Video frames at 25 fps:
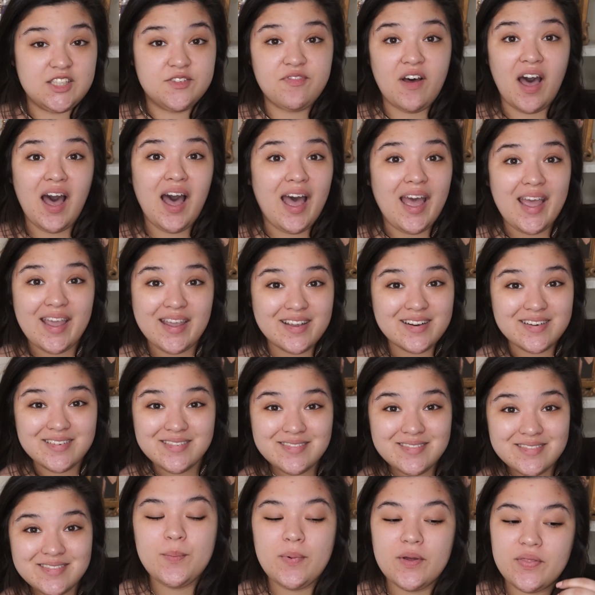
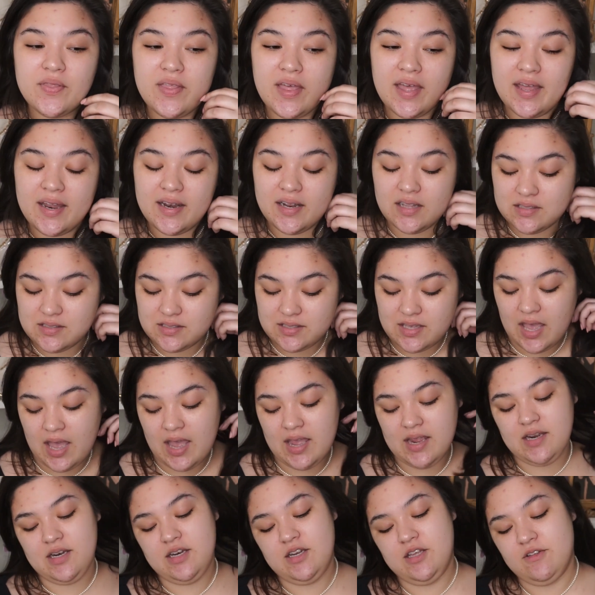fine, but then it's
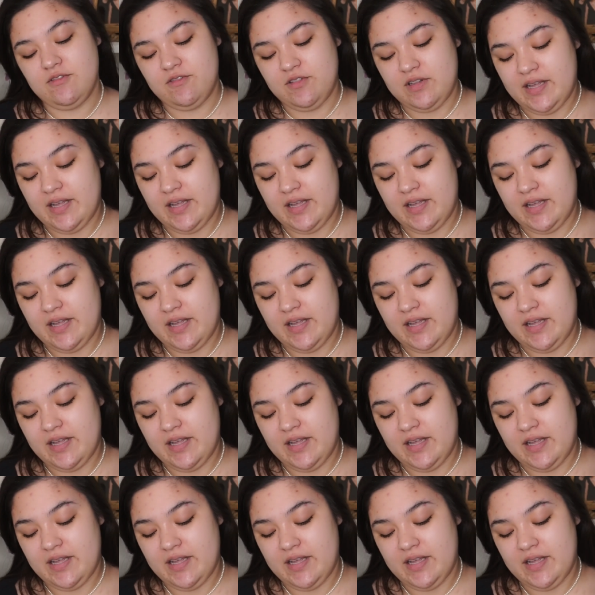kind of